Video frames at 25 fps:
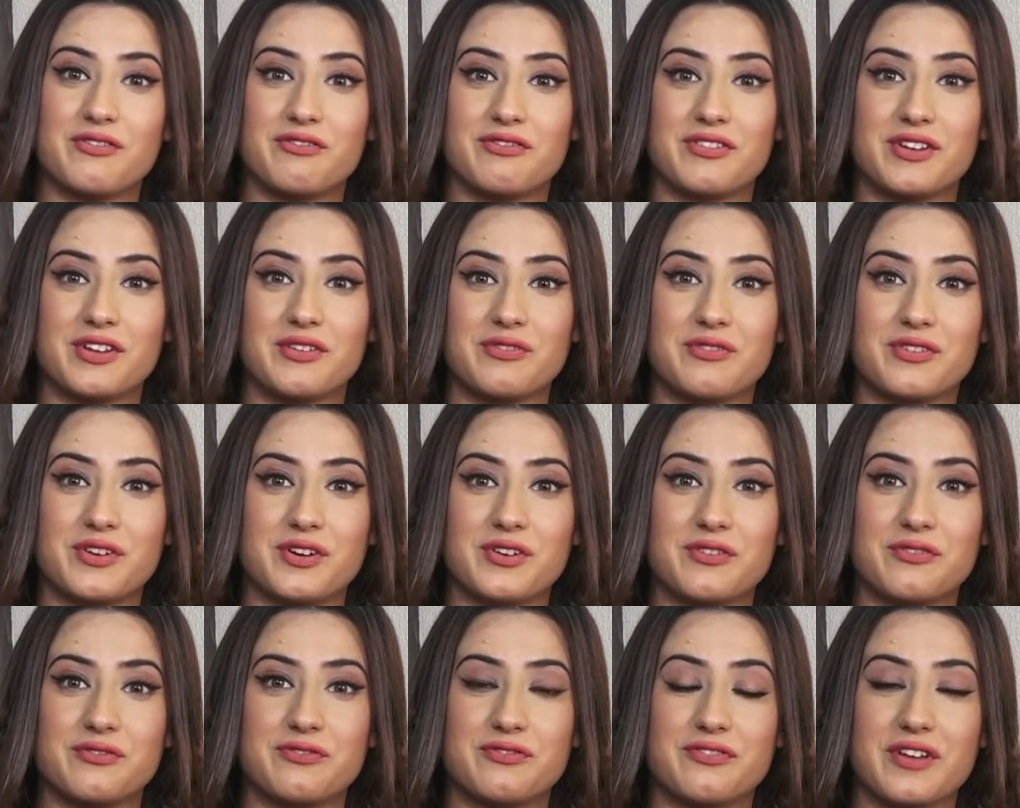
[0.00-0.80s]
we
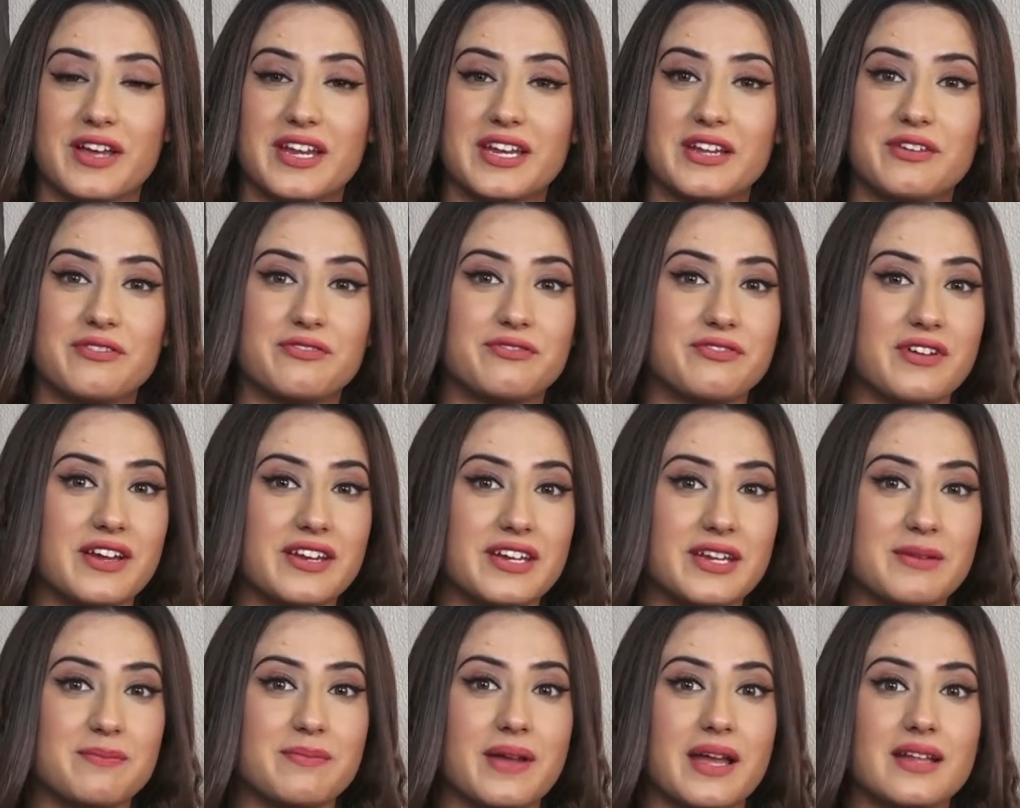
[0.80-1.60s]
were very,
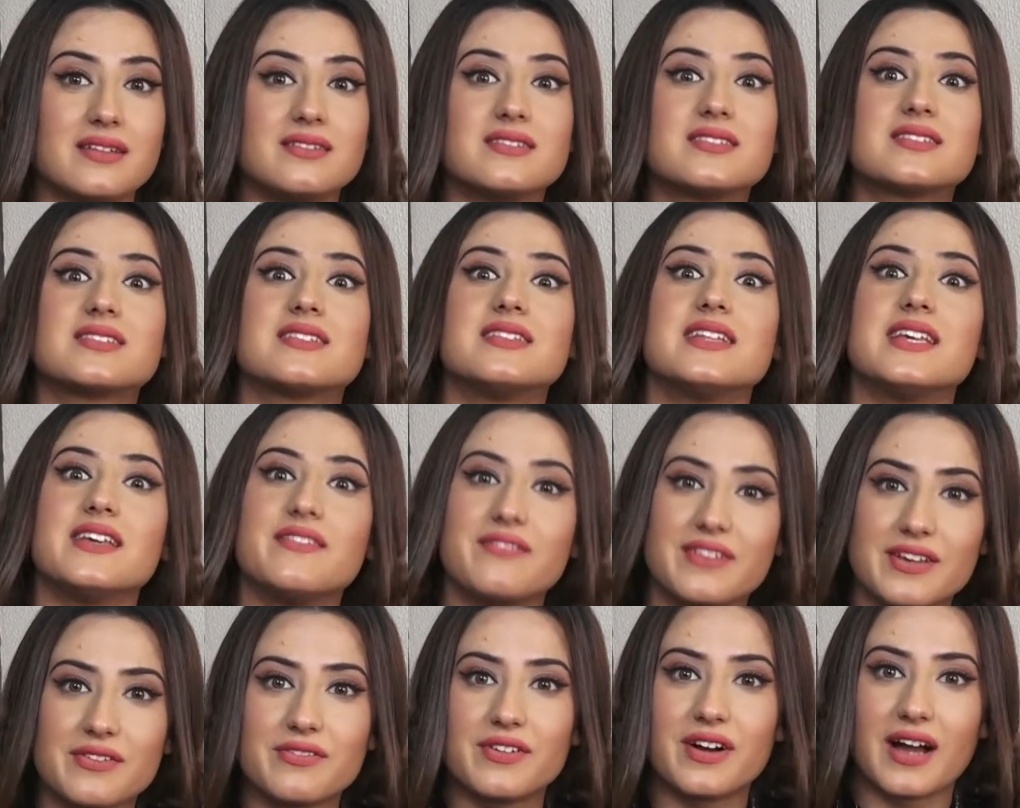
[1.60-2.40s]
very
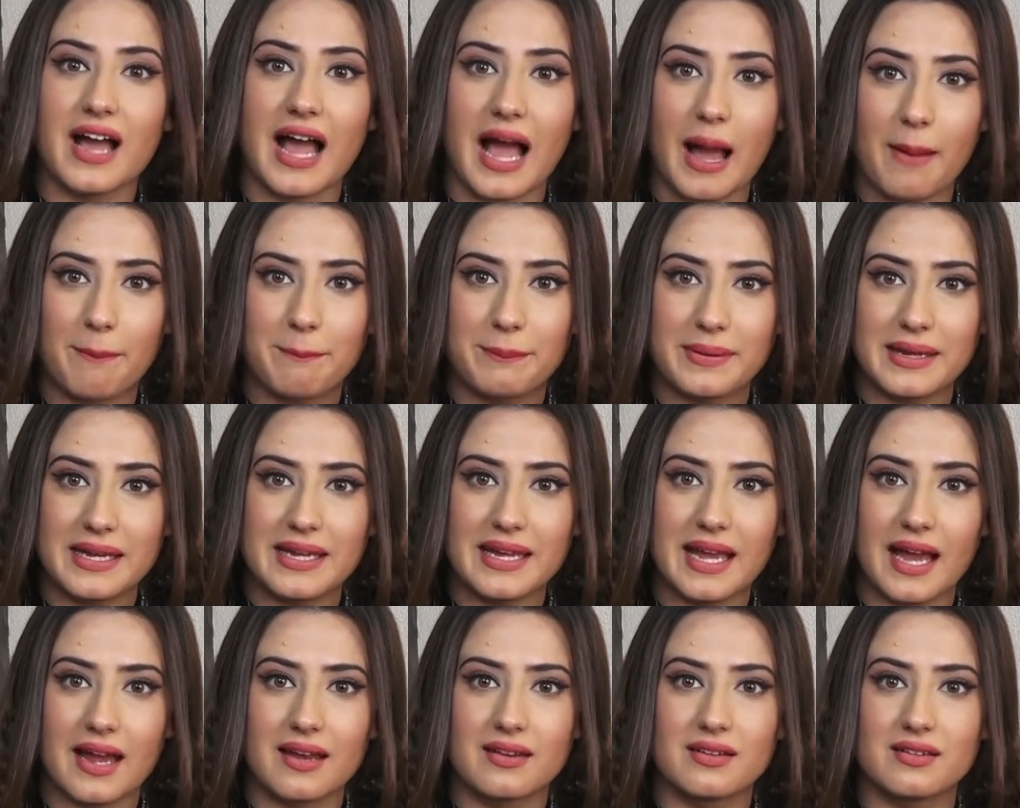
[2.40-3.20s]
immensely, we were
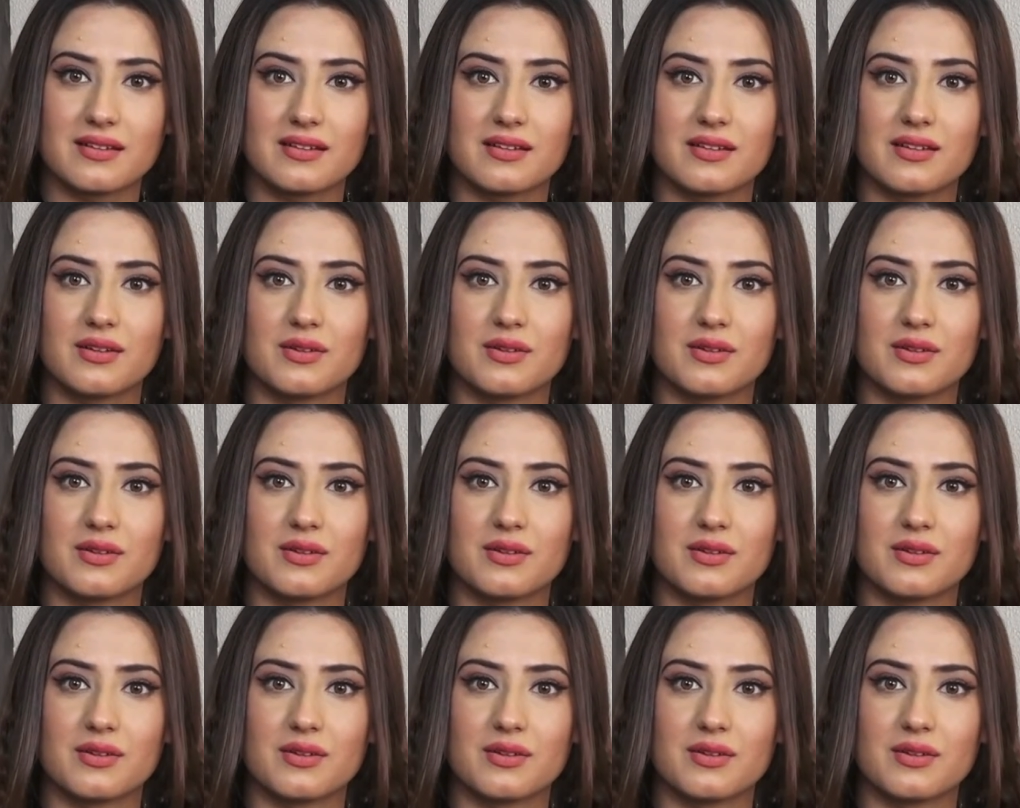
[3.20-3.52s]
happy, and